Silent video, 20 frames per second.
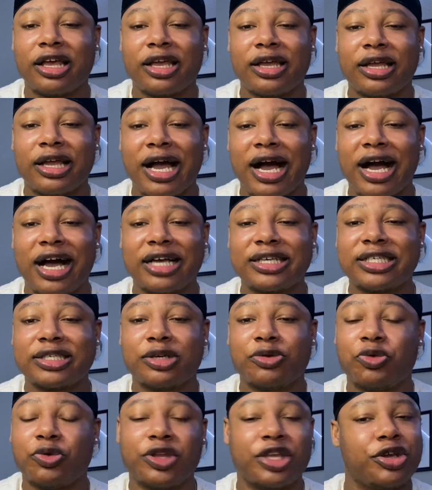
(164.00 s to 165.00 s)

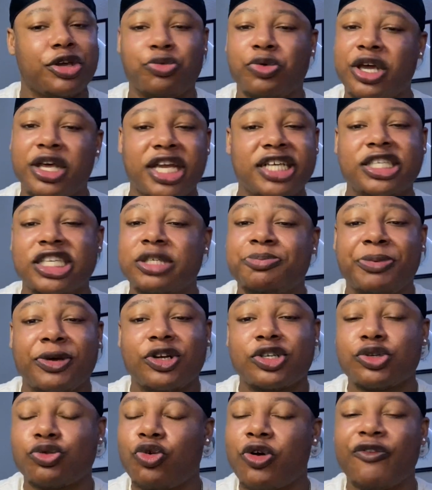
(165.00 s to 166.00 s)
Guys, and it's a
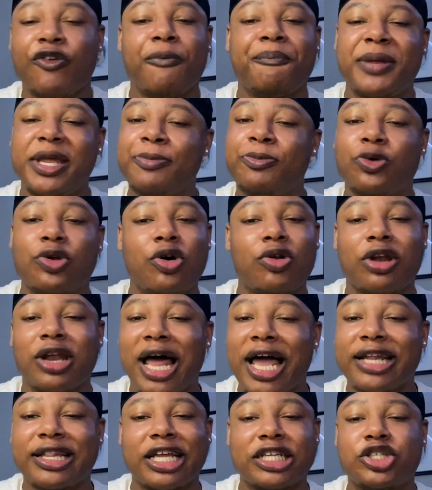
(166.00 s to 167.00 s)
spiritual warfare. People don't
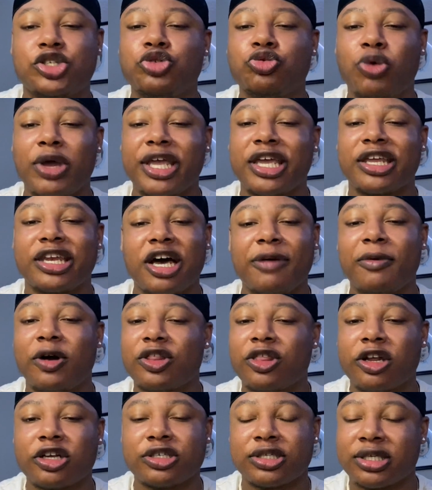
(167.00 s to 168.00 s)
like that you waking up
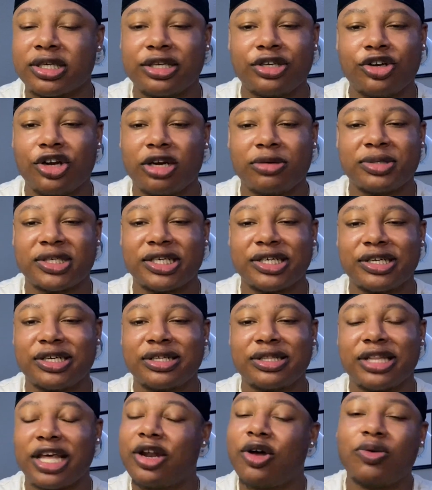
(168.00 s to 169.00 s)
others. You know what I'm
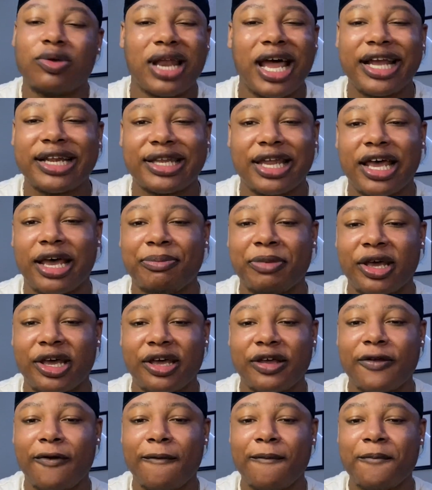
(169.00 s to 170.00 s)
saying? They don't like that,
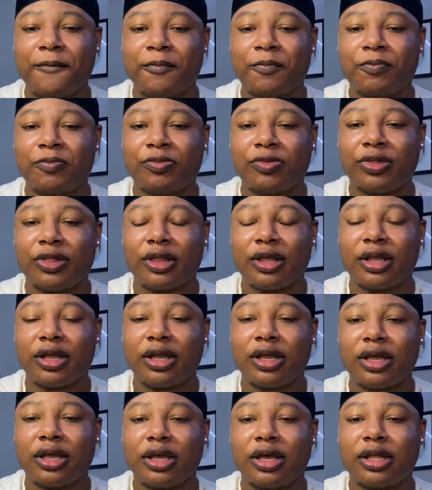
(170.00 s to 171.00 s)
man.
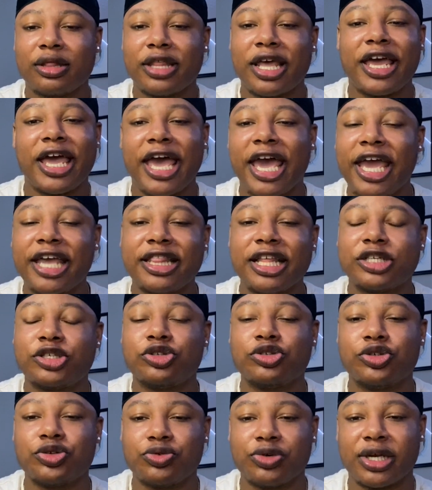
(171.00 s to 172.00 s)
They hate that
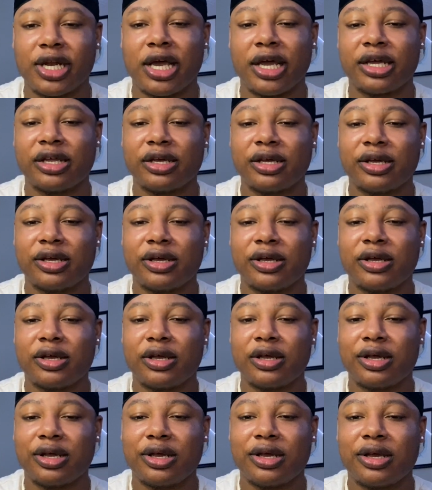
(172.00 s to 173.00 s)
you're doing that.
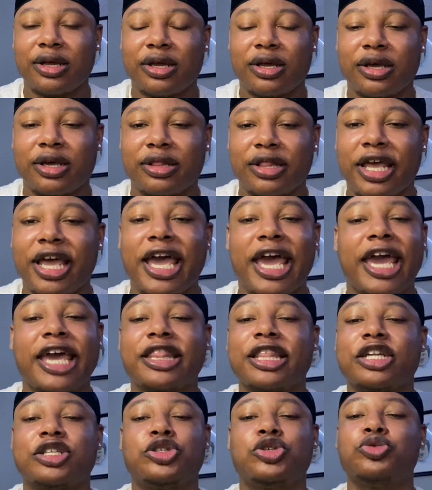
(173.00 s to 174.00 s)
They hate
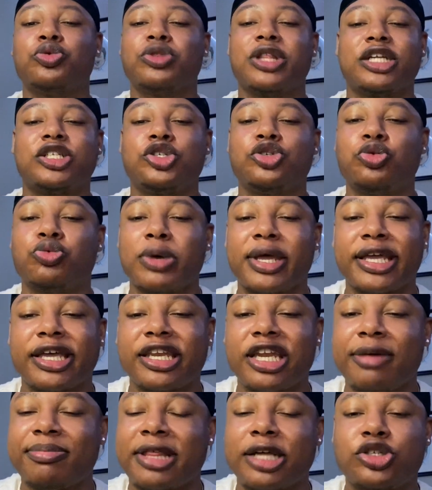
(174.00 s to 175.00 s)
that you
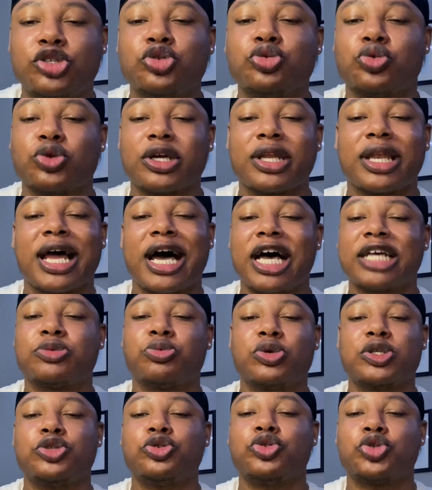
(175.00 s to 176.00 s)
waking up, that you realize
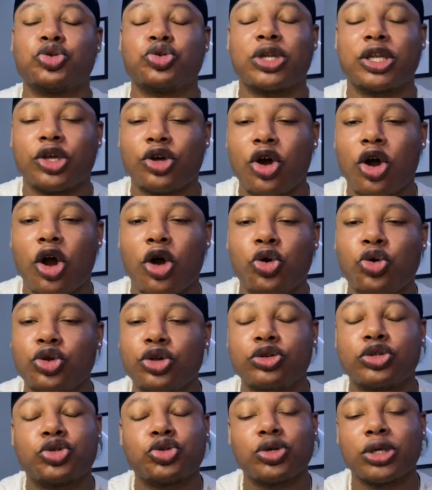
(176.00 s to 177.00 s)
what you truly are, who
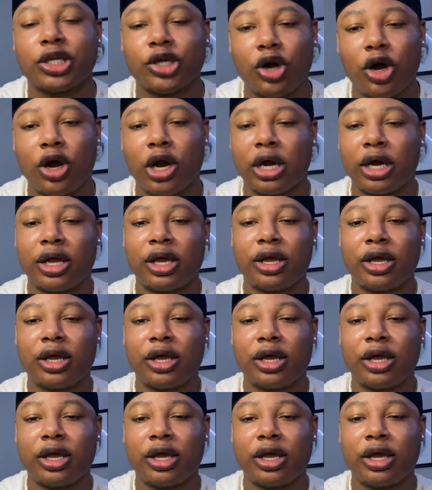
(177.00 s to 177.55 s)
you truly are.